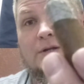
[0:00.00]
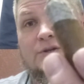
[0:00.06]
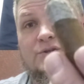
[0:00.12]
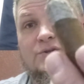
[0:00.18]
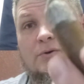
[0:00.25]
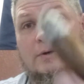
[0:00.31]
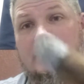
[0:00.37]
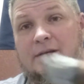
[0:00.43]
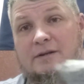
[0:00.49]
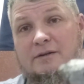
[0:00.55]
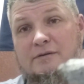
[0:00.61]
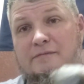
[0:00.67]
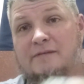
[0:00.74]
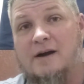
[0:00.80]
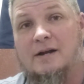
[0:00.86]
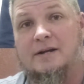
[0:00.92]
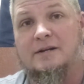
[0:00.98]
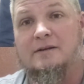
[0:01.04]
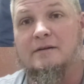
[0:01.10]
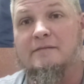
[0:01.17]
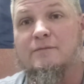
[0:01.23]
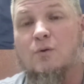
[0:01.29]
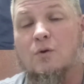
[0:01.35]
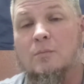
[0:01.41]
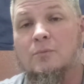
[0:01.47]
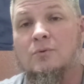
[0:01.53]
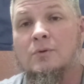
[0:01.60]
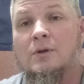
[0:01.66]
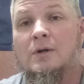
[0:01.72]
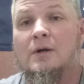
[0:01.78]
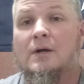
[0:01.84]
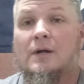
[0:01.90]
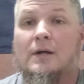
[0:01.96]
enjoy it and you find it
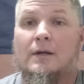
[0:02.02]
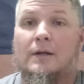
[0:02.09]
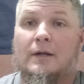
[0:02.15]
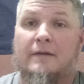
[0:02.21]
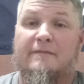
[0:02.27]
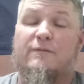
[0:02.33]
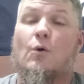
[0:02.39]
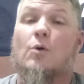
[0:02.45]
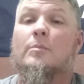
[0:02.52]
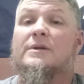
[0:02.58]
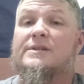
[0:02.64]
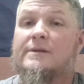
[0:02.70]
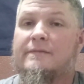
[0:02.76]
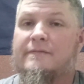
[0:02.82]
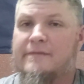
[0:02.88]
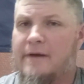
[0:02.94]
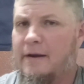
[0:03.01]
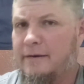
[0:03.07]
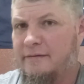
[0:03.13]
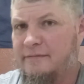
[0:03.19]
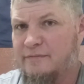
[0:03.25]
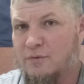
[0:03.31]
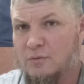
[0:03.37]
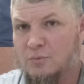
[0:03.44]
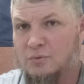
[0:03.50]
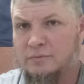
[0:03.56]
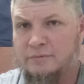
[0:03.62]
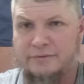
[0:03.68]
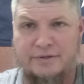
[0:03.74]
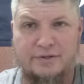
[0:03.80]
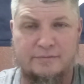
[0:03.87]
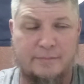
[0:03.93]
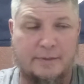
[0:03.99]
informative, not informal,
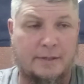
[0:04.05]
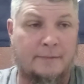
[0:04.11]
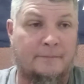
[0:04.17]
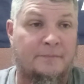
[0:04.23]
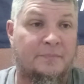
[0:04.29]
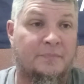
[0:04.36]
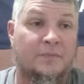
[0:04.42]
excuse me.